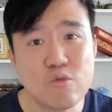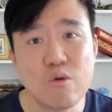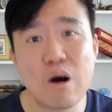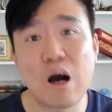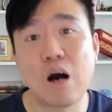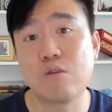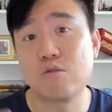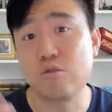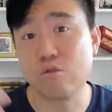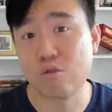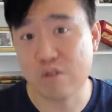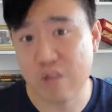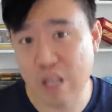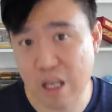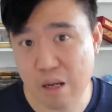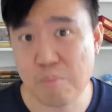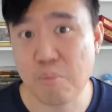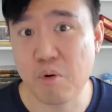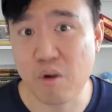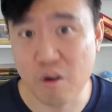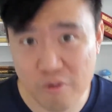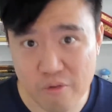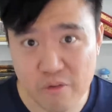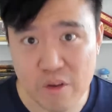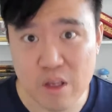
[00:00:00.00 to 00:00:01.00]
how to take
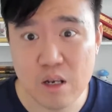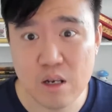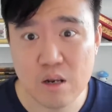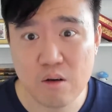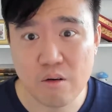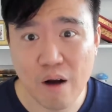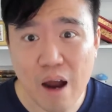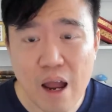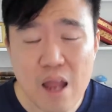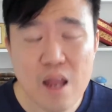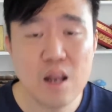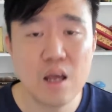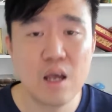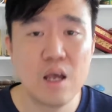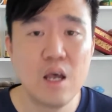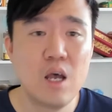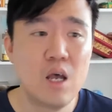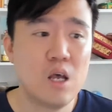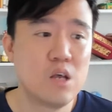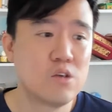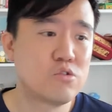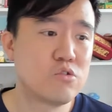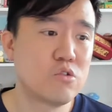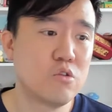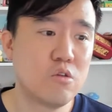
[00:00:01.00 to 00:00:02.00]
profit, right?
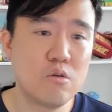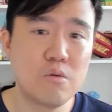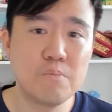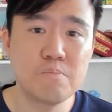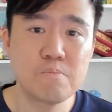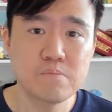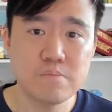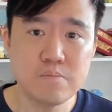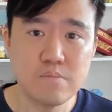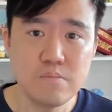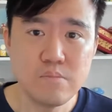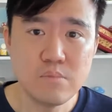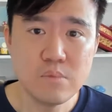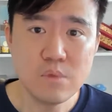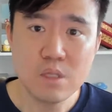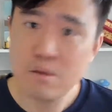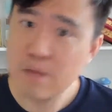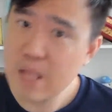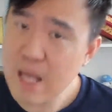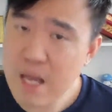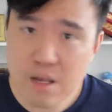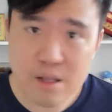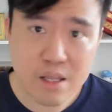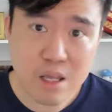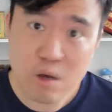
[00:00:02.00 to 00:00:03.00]
So
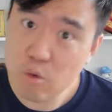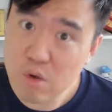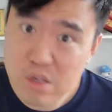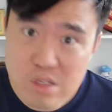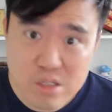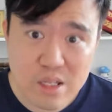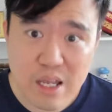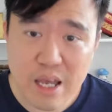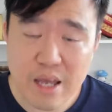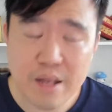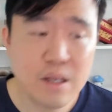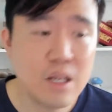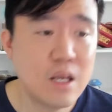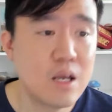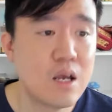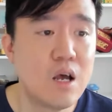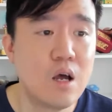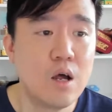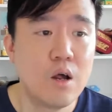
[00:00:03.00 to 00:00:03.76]
that was then.